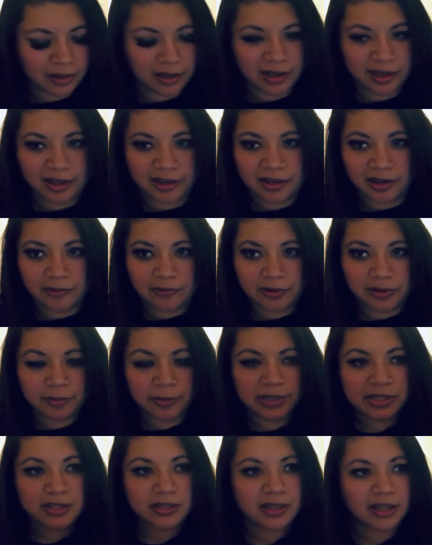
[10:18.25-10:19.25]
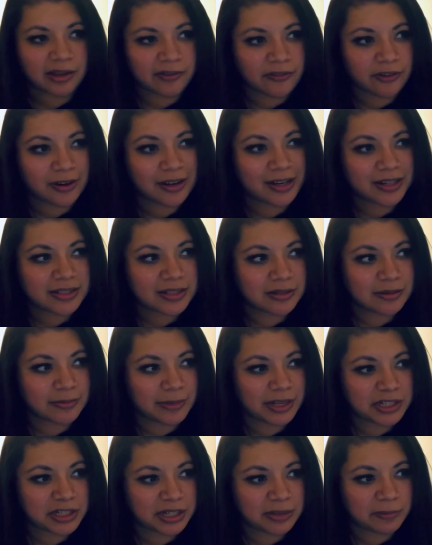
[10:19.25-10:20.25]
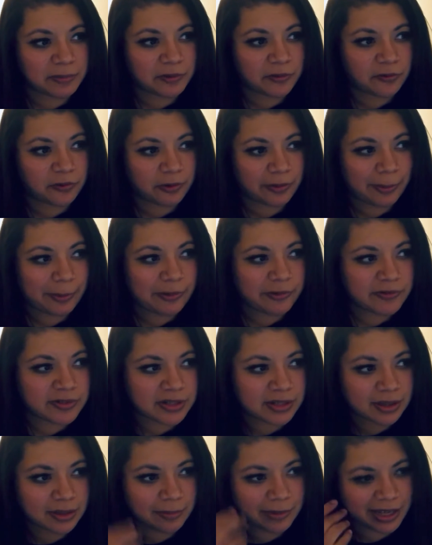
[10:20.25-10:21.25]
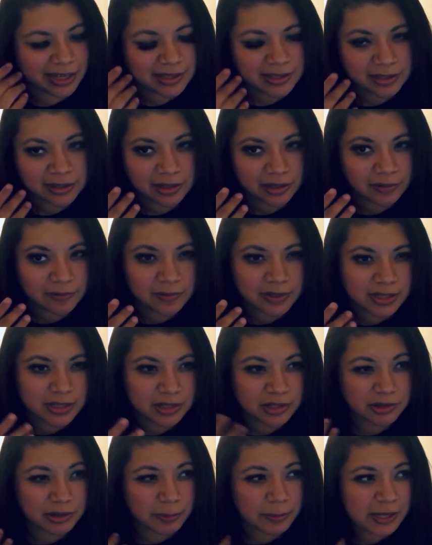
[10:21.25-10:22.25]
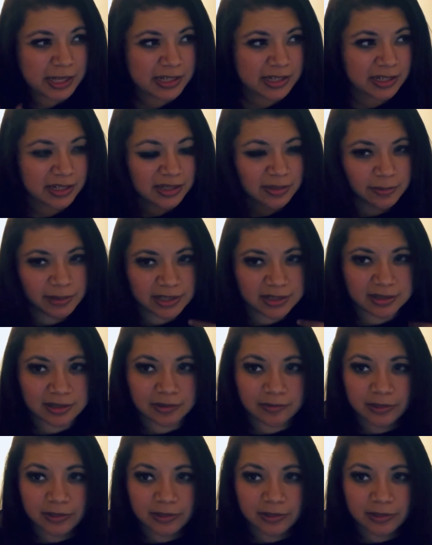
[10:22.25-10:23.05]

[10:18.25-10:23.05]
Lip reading: Now, one muscle that I forgot to mention before we moved to the masseter was the trapezius muscle,